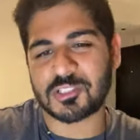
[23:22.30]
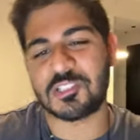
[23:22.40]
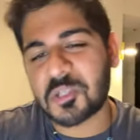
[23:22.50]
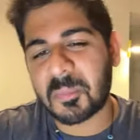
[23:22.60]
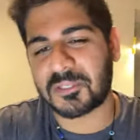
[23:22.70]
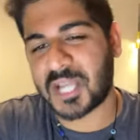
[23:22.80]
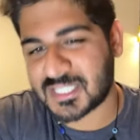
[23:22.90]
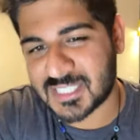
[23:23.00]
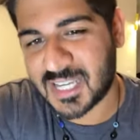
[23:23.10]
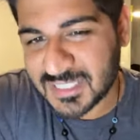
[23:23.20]
in super
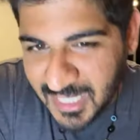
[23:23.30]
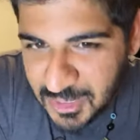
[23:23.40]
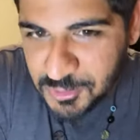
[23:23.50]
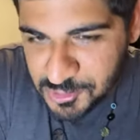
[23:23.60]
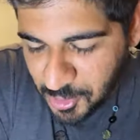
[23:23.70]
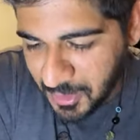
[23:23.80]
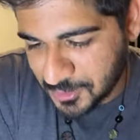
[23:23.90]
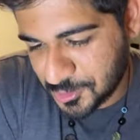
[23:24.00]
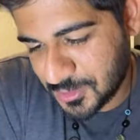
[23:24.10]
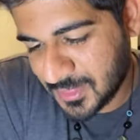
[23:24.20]
chats tonight. Thank you so
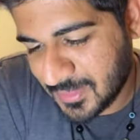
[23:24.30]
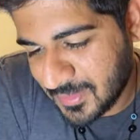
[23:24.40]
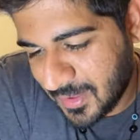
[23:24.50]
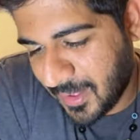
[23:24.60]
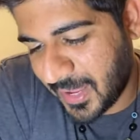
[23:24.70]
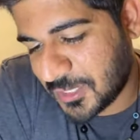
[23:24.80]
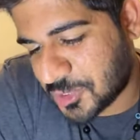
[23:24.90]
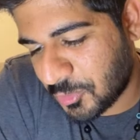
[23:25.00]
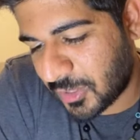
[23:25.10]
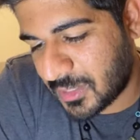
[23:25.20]
much.
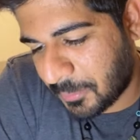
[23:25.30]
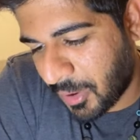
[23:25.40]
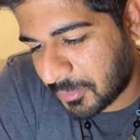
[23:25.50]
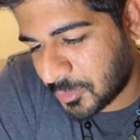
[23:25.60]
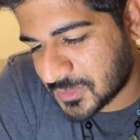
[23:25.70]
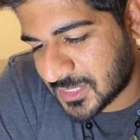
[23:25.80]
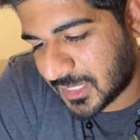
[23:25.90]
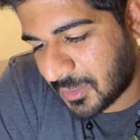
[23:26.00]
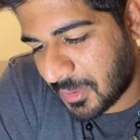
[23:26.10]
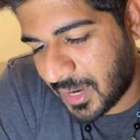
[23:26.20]
HD wrote, he probably was
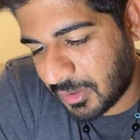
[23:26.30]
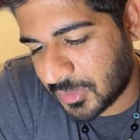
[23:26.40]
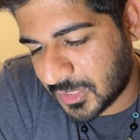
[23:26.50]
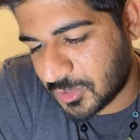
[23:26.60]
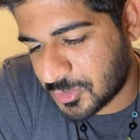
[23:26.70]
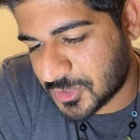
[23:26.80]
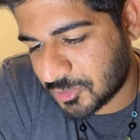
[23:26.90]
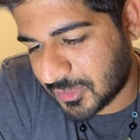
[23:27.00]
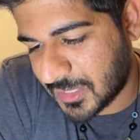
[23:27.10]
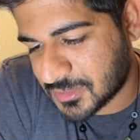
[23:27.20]
thinking about how he could use their
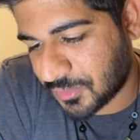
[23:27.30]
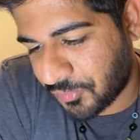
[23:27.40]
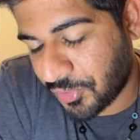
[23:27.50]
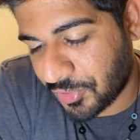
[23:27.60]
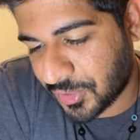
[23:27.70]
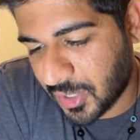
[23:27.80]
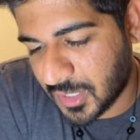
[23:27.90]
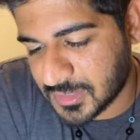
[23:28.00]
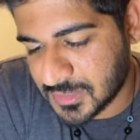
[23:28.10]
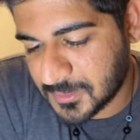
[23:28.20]
deaths to further the
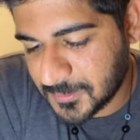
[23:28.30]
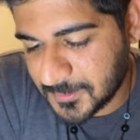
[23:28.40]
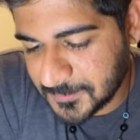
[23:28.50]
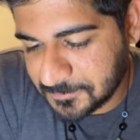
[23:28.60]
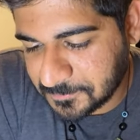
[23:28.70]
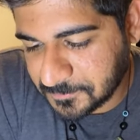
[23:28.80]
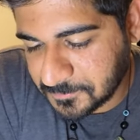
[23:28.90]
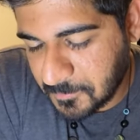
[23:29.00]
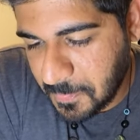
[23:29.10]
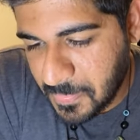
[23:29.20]
cause.
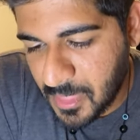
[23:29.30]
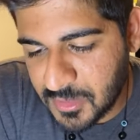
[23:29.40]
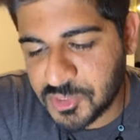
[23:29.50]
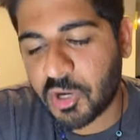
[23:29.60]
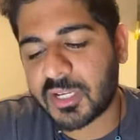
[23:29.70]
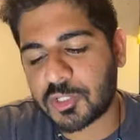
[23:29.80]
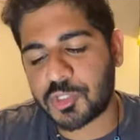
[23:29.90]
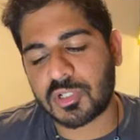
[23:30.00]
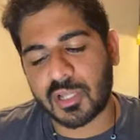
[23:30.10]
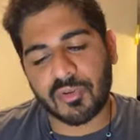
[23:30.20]
Sorry, could you
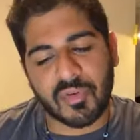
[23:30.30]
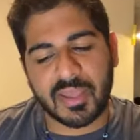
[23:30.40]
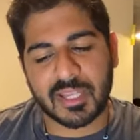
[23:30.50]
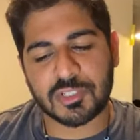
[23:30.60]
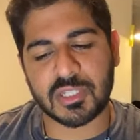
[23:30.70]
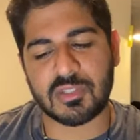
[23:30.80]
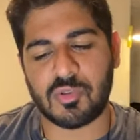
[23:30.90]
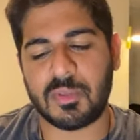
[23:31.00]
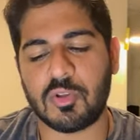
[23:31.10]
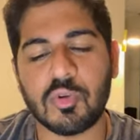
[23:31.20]
clarify, HD?
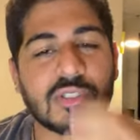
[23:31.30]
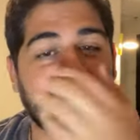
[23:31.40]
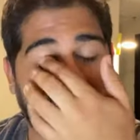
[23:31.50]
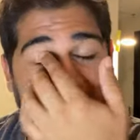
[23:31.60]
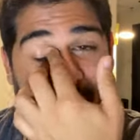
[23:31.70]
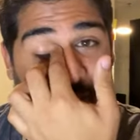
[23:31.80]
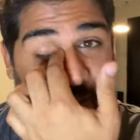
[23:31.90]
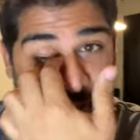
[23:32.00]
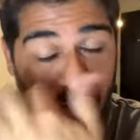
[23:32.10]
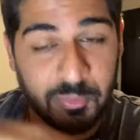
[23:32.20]
You mean whose deaths?
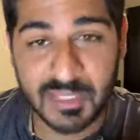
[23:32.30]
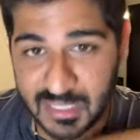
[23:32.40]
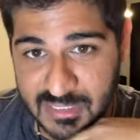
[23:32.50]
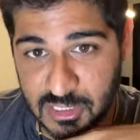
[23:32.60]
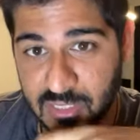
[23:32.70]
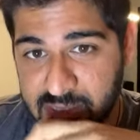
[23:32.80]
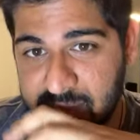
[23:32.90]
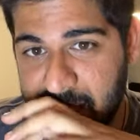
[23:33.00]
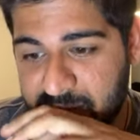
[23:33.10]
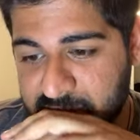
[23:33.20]
You mean his son's
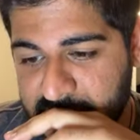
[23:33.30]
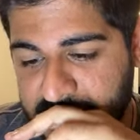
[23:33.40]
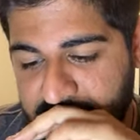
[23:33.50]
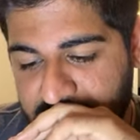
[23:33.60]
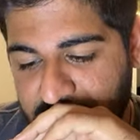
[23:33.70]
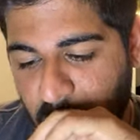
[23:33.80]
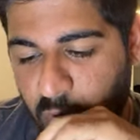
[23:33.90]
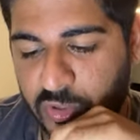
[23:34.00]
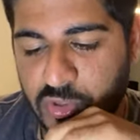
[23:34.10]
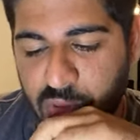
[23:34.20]
deaths?
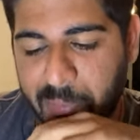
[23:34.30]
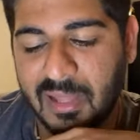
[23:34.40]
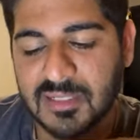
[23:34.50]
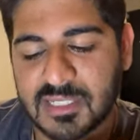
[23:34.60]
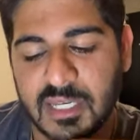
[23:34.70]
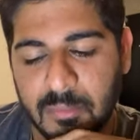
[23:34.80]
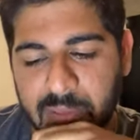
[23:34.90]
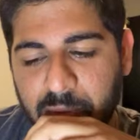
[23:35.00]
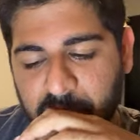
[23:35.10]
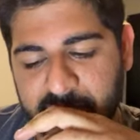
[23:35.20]
Or the Palestinian
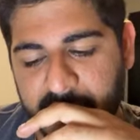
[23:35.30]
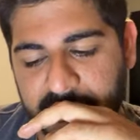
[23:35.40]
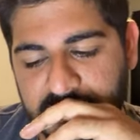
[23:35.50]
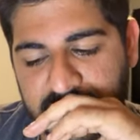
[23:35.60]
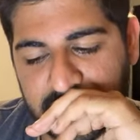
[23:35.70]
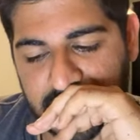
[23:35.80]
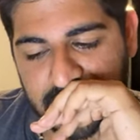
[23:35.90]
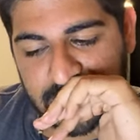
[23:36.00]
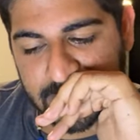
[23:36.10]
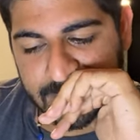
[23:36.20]
people's deaths?
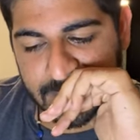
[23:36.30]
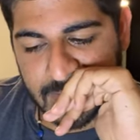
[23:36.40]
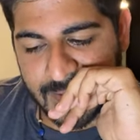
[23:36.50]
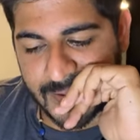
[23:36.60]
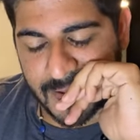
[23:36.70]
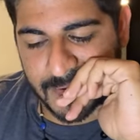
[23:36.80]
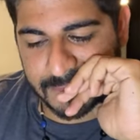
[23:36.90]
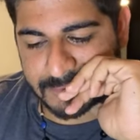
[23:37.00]
But